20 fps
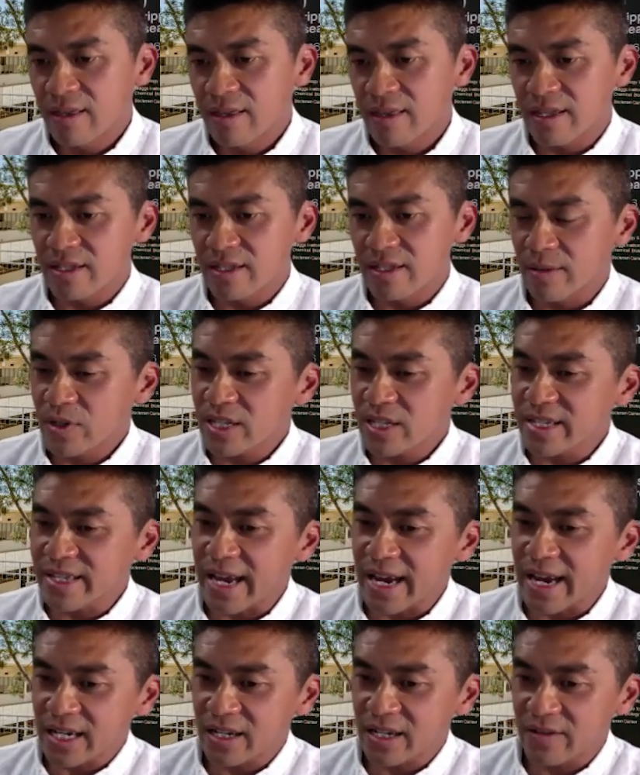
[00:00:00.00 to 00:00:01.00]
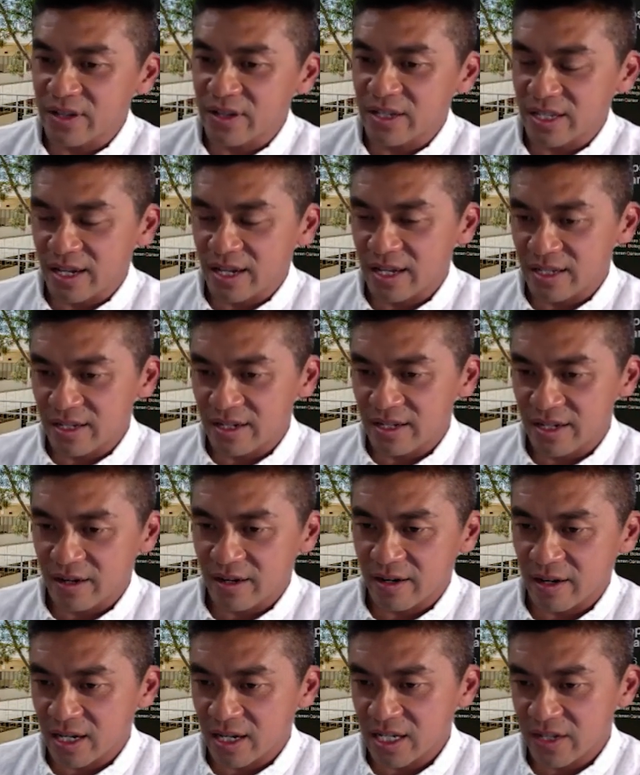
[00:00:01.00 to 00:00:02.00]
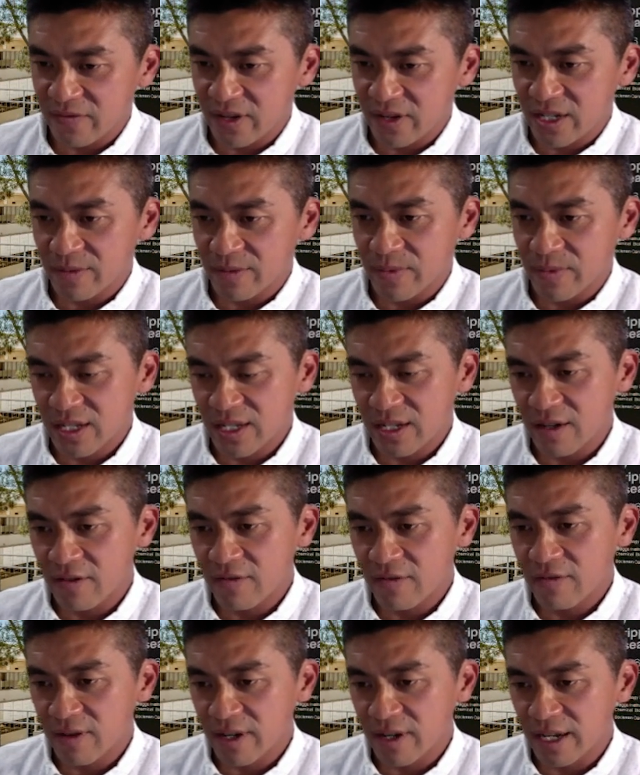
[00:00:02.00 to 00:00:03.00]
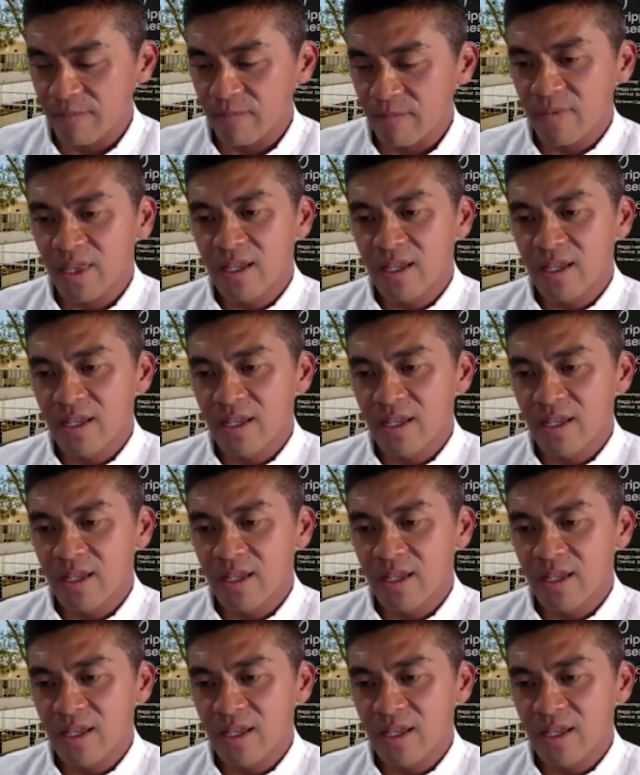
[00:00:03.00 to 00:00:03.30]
That's almost as active as, as Enterococcus faecium itself. Okay.